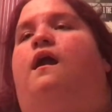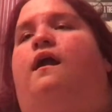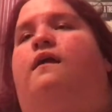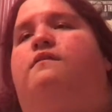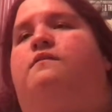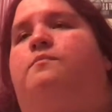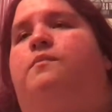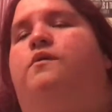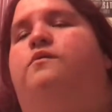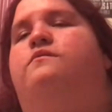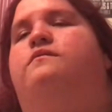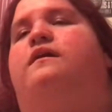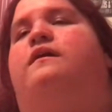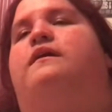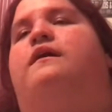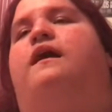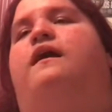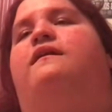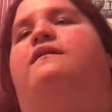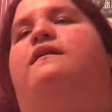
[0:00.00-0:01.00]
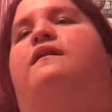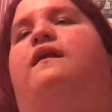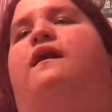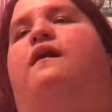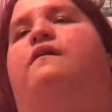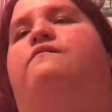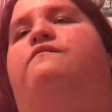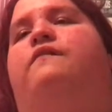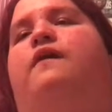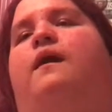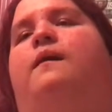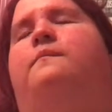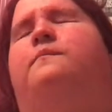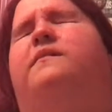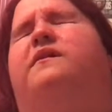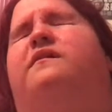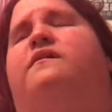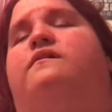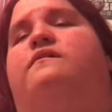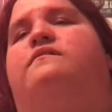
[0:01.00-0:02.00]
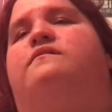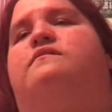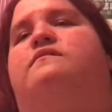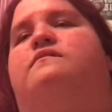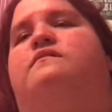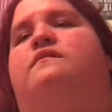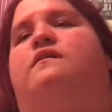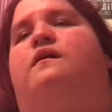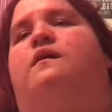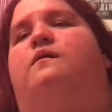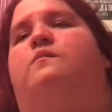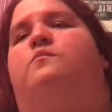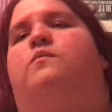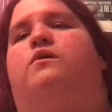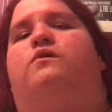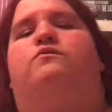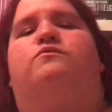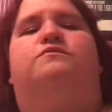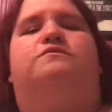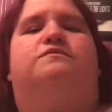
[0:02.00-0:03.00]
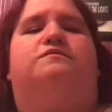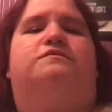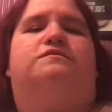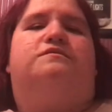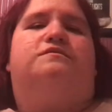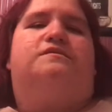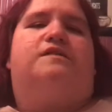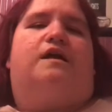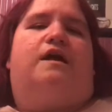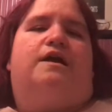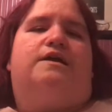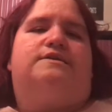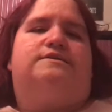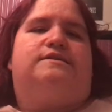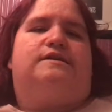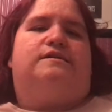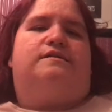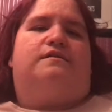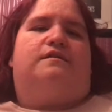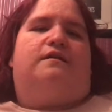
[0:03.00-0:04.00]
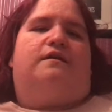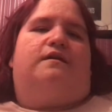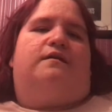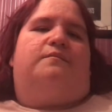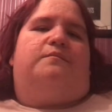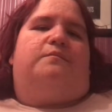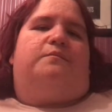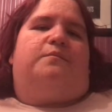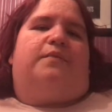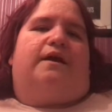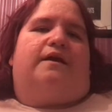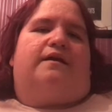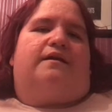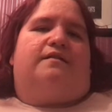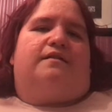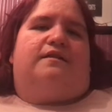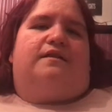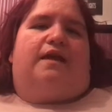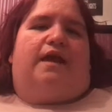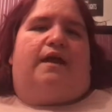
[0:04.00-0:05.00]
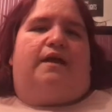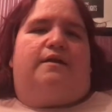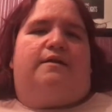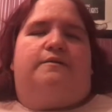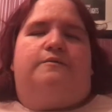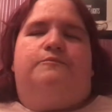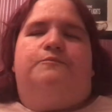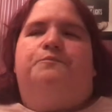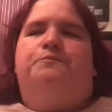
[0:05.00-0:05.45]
I suppose I kind of like rap because like my cousins liked it back in the day.